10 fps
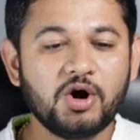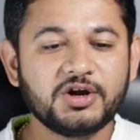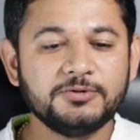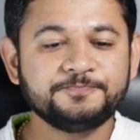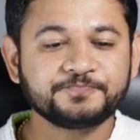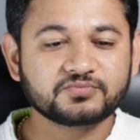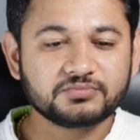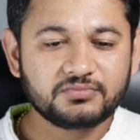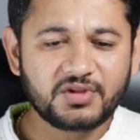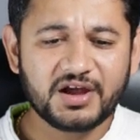bottom,
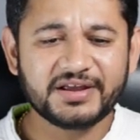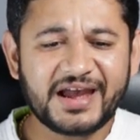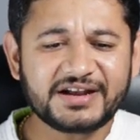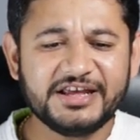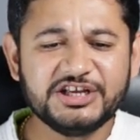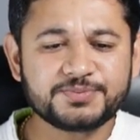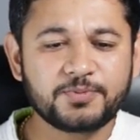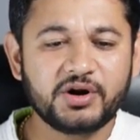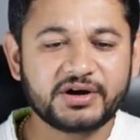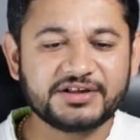get each
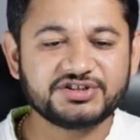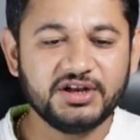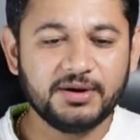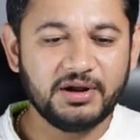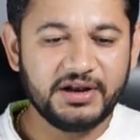product A S I N number.